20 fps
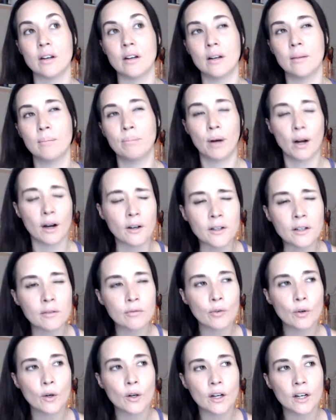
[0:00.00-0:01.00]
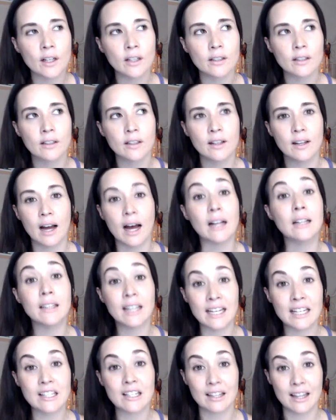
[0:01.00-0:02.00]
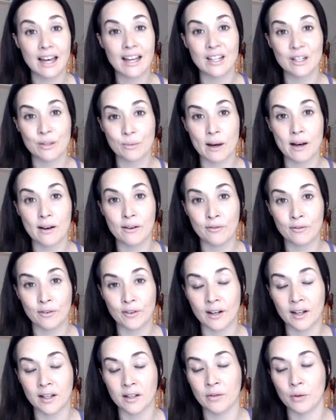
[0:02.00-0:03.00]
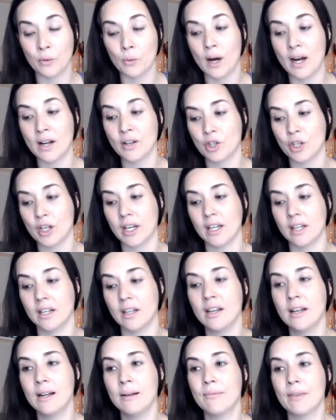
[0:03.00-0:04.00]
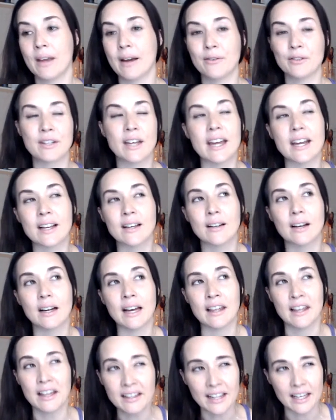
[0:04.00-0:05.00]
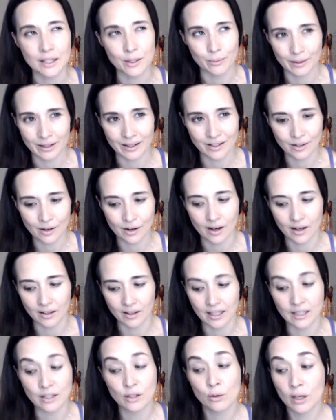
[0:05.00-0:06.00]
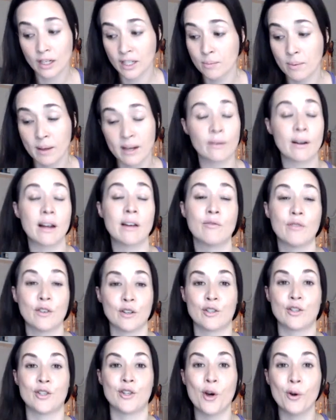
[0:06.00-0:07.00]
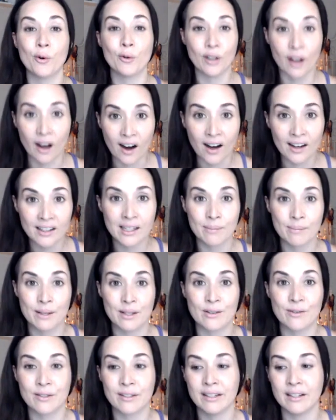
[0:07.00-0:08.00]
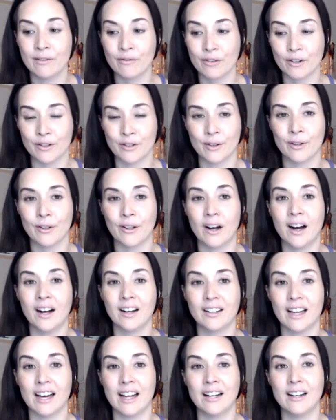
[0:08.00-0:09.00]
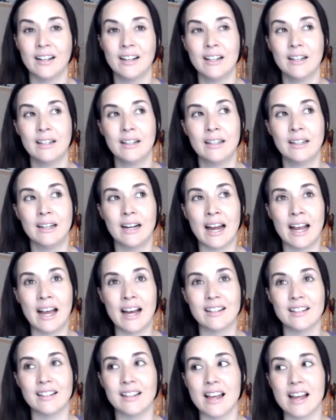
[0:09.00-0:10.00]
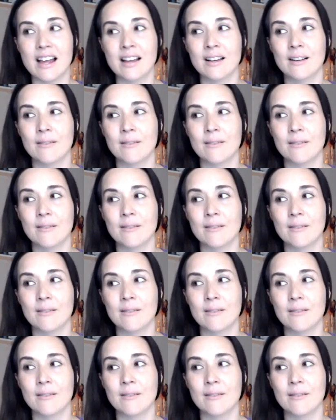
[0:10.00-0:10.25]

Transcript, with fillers: Barnivore. I'll link to that as well for all of you watching. I was like, I think that's what it's called. It's it's been around for so long. I've been using it for so long that I had to like